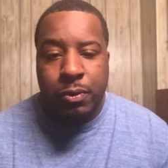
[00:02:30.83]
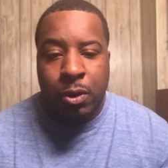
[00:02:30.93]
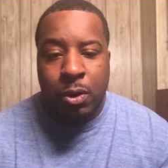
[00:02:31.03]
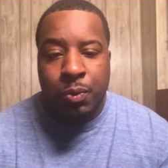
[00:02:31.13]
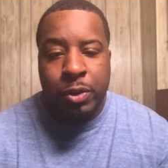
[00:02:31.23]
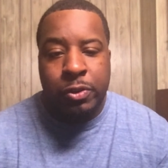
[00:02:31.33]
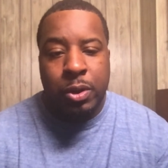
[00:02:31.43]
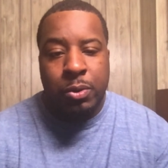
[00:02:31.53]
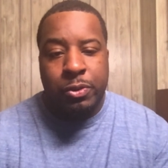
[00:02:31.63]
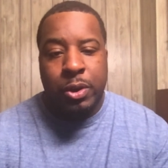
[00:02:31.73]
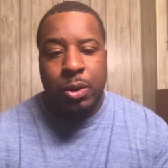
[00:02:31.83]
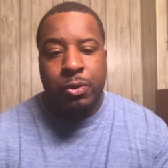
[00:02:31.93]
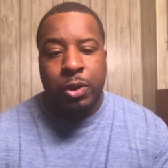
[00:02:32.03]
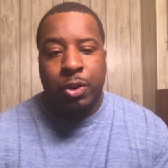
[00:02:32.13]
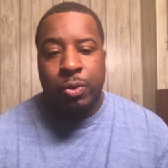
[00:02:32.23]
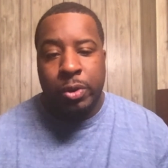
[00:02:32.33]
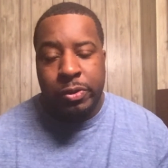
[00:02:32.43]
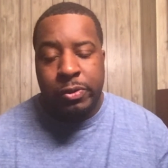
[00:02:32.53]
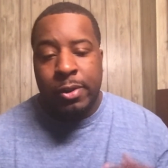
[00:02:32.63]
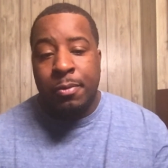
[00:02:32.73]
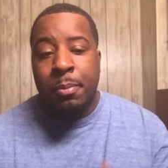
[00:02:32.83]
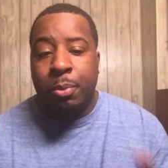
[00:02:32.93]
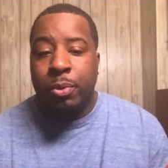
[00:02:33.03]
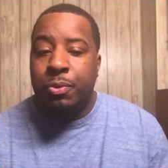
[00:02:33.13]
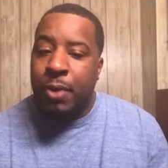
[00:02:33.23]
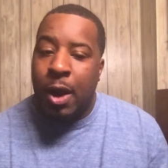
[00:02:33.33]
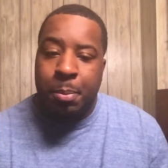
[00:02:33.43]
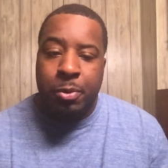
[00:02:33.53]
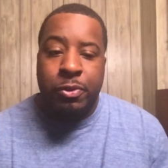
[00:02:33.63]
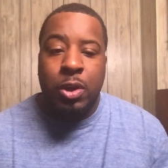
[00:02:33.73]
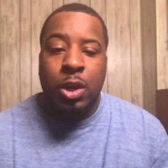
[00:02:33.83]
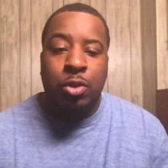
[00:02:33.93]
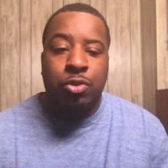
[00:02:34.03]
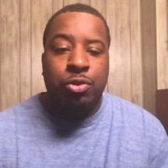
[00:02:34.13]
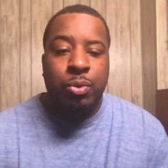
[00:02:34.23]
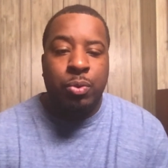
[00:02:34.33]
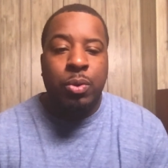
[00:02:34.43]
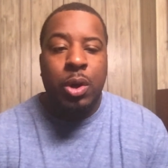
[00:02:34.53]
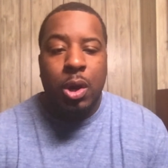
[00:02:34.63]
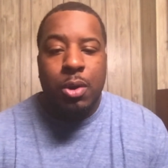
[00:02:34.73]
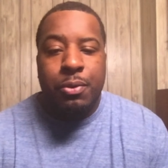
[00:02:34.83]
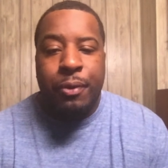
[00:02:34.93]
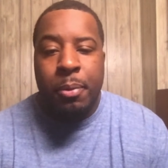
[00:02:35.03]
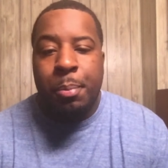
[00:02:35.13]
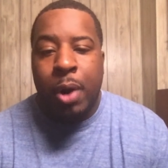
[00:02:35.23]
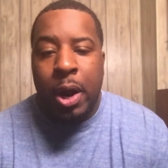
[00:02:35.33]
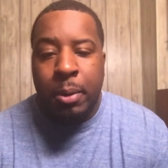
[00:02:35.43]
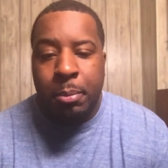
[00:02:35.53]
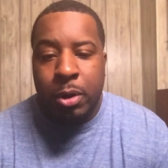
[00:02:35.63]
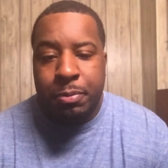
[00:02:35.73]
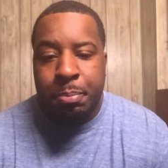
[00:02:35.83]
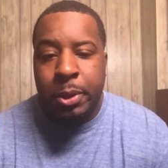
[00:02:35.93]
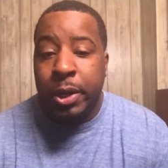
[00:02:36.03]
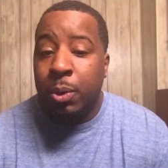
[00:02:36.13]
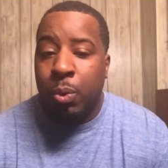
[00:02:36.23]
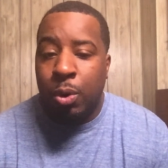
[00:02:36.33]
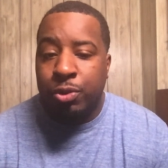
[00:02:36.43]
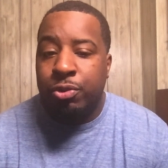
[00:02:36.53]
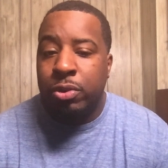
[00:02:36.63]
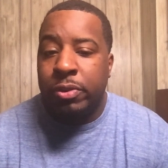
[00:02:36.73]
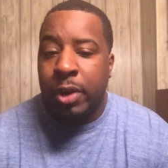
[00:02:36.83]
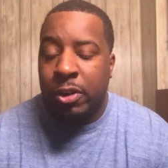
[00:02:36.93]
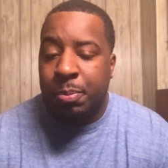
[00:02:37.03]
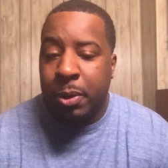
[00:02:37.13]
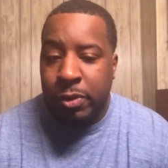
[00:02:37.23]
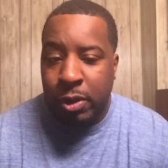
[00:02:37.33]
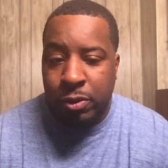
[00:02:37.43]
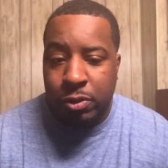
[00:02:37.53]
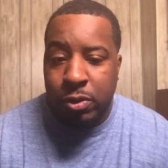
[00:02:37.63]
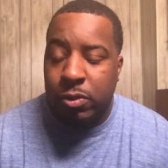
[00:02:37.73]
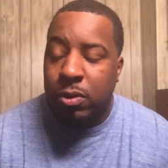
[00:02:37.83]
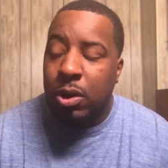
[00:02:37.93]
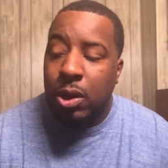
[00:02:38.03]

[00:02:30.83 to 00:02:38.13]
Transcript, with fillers: Uh, retail sales increased 7.5% in June from the prior month, beating Wall Street's expectations.